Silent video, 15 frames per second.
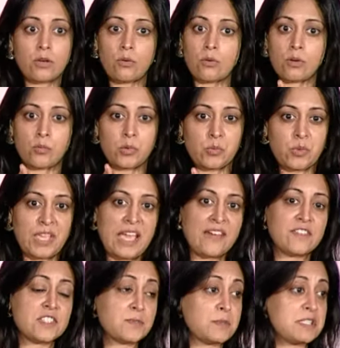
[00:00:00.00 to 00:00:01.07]
or when we
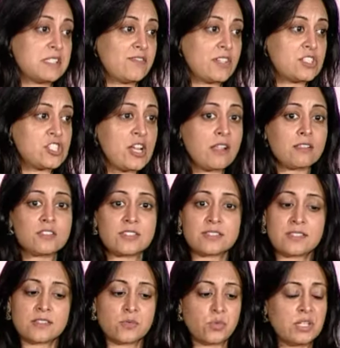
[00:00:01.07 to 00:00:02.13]
have a specific challenge that
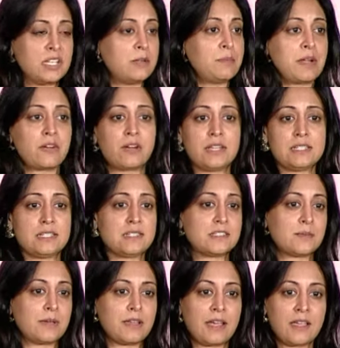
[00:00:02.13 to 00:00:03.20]
says we need better ideas
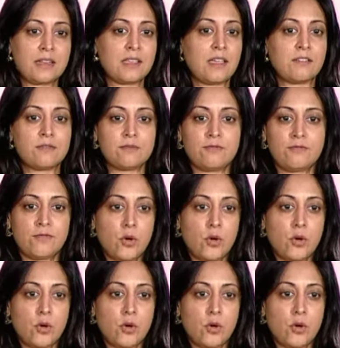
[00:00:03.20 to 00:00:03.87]
about how to get